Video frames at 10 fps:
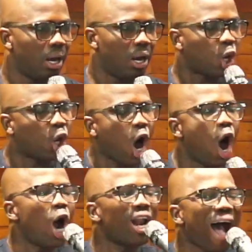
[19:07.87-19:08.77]
God
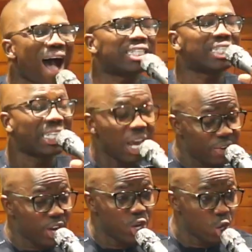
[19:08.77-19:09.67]
has given
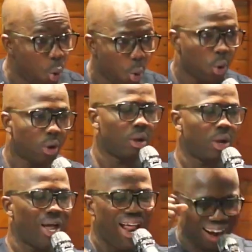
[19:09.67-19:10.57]
you
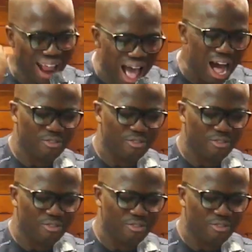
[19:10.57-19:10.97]
love,